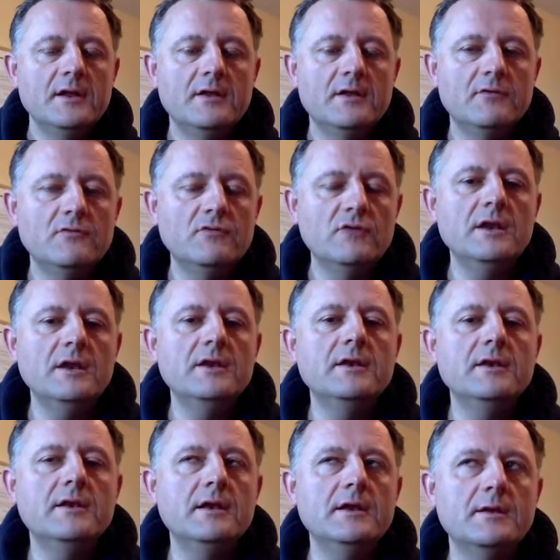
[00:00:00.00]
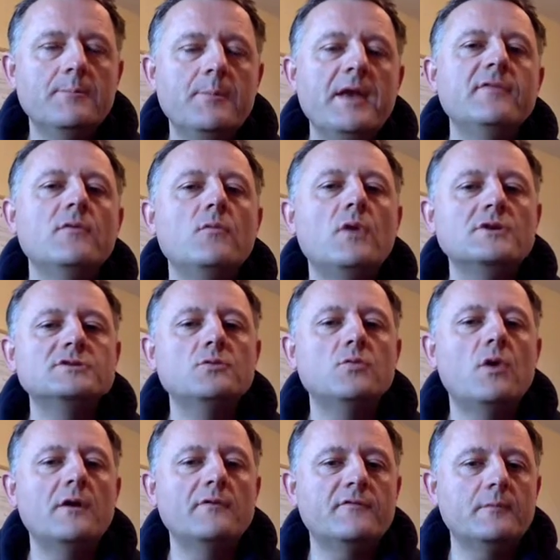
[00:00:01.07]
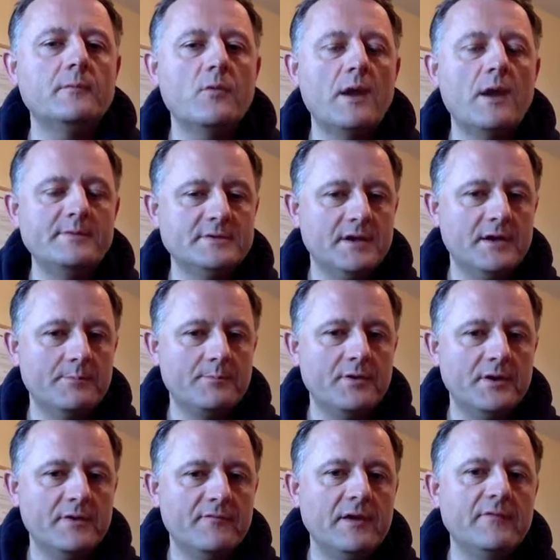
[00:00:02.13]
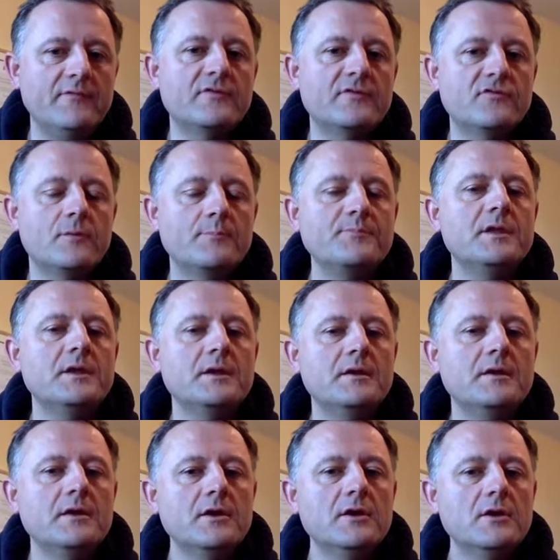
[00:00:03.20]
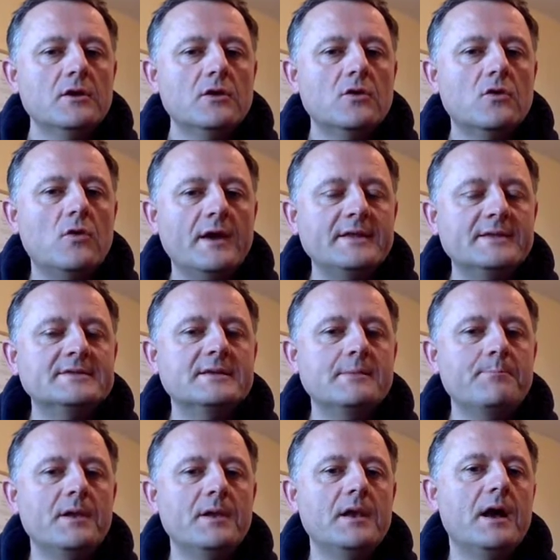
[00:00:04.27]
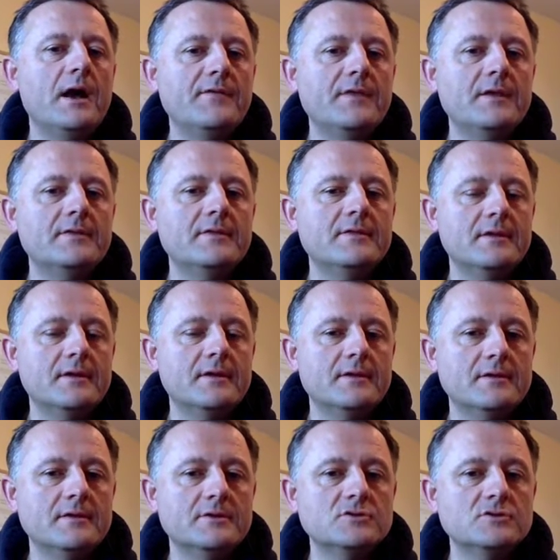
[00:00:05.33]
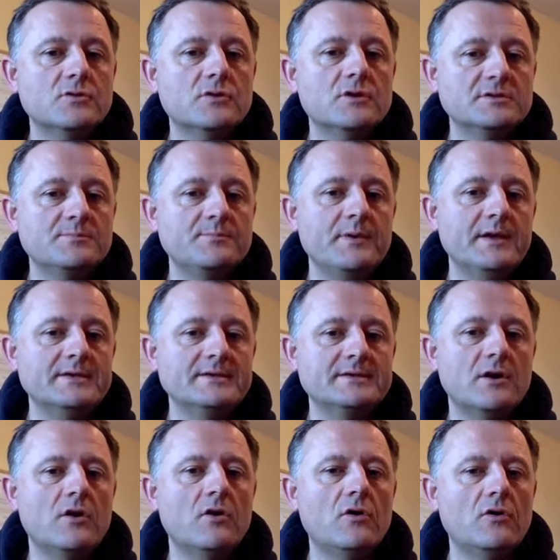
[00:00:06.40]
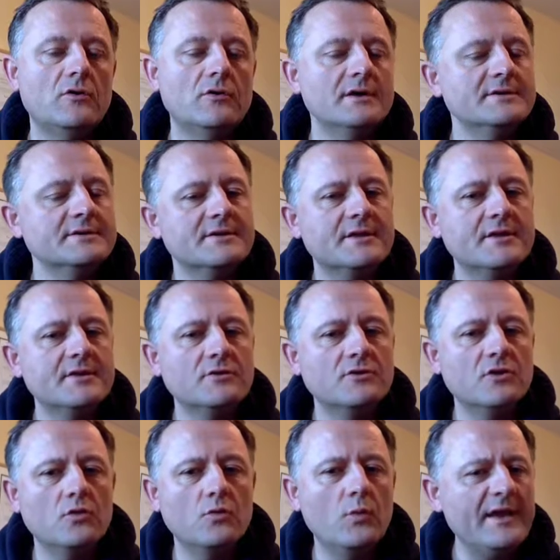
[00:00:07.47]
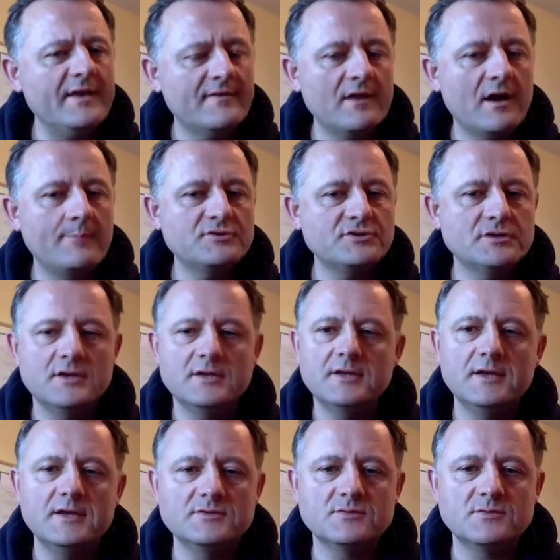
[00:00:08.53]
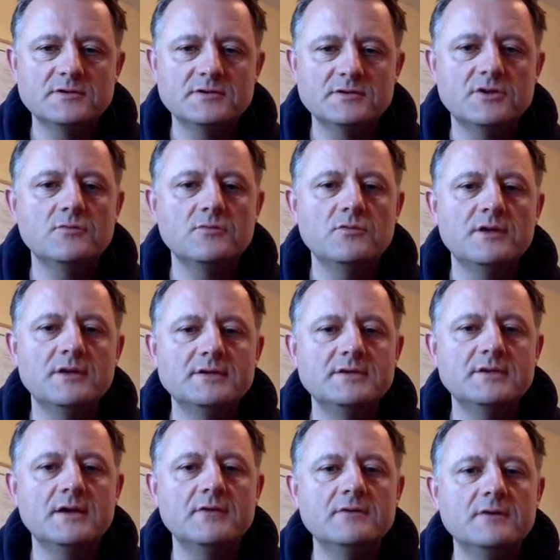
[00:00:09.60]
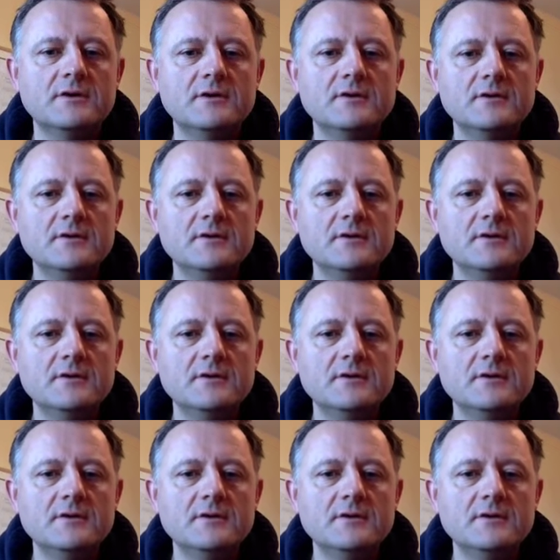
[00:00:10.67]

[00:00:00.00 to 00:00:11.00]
really, it depends on what you want from a website, but if it's something quite simple, I think the Squarespace, or is it the Wix option, I think is another one I see out there.